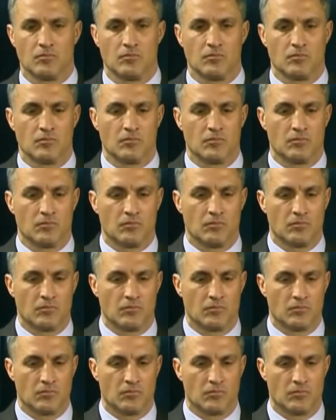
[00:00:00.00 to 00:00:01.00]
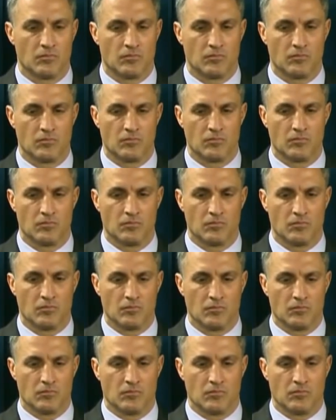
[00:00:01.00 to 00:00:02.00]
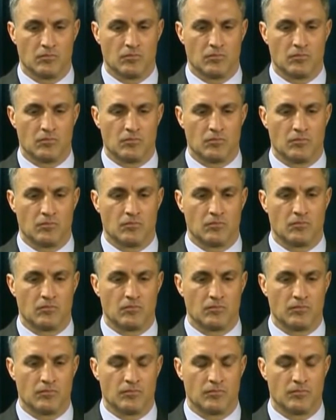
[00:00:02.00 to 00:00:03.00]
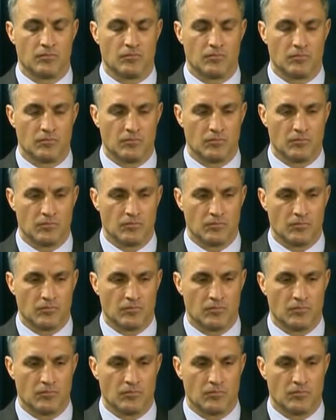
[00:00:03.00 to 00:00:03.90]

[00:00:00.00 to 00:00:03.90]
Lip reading: [no speech]